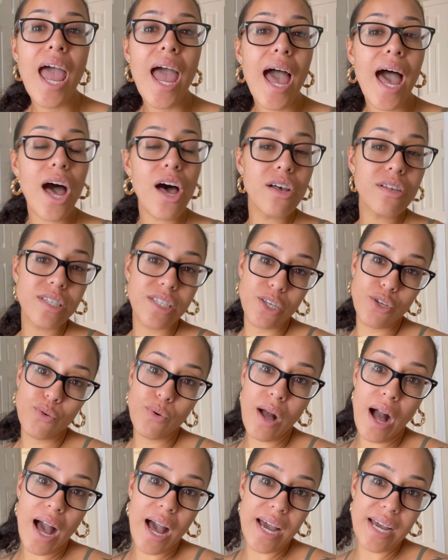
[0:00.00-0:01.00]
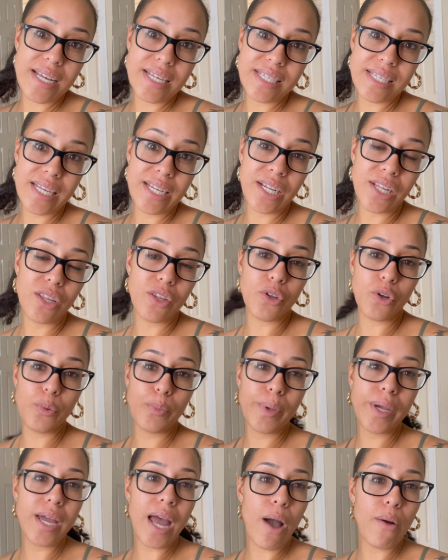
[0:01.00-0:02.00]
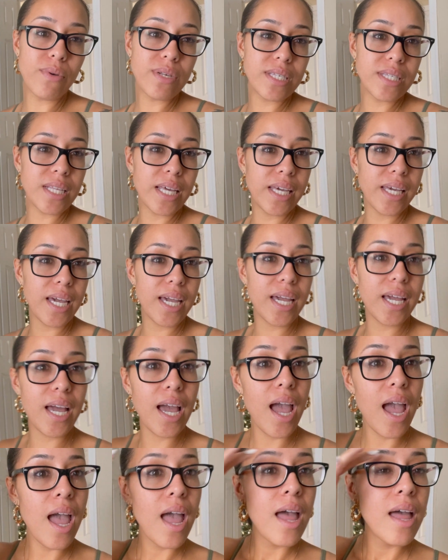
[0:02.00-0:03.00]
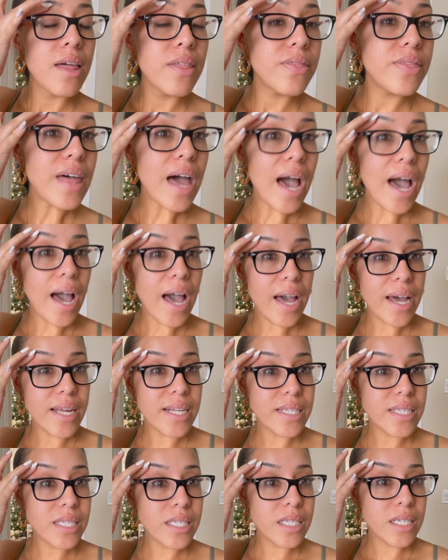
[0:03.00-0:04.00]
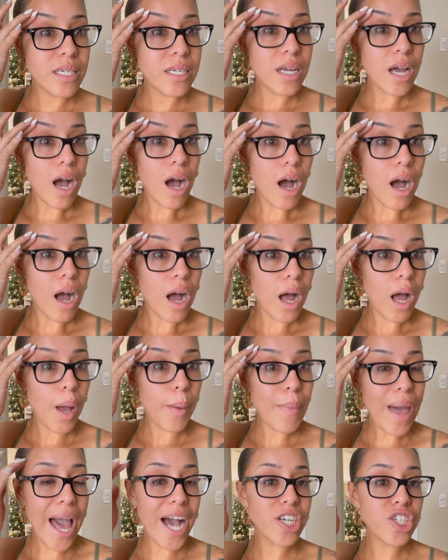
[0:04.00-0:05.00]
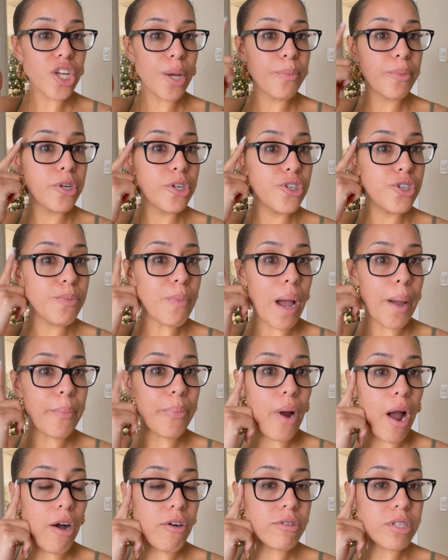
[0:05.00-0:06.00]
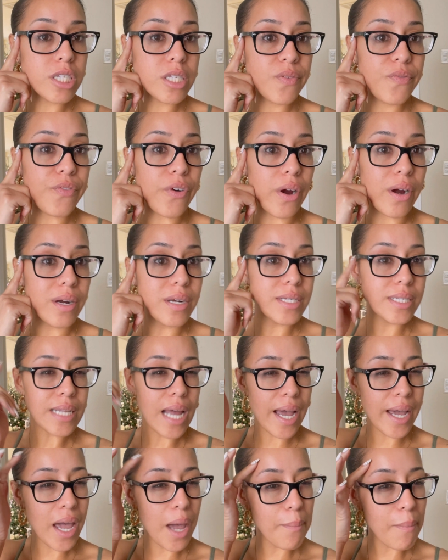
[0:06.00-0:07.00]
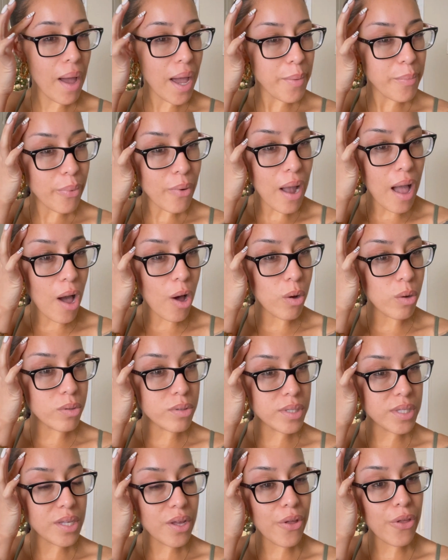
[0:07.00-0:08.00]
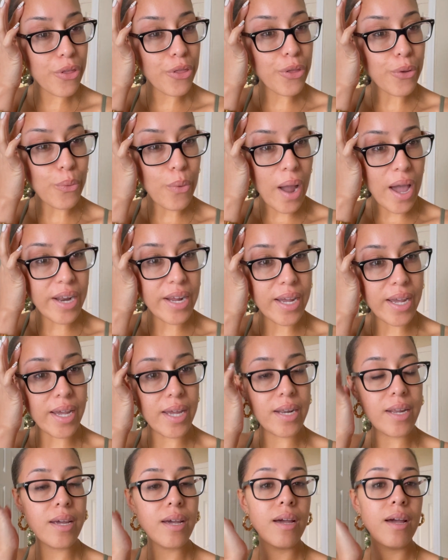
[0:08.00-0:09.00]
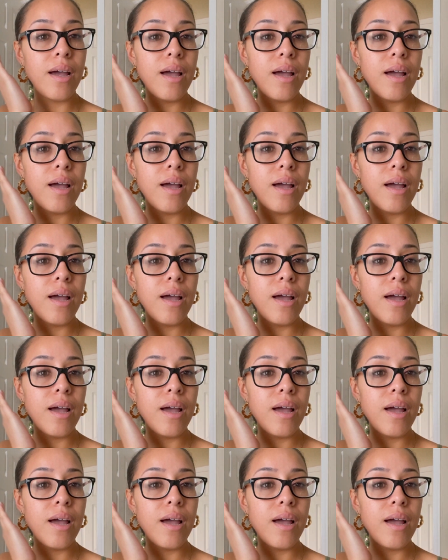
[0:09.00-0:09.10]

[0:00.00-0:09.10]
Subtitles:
I'll see you guys in a little bit. I was thinking that, actually I'm gonna do my brows first. I get my brows threaded.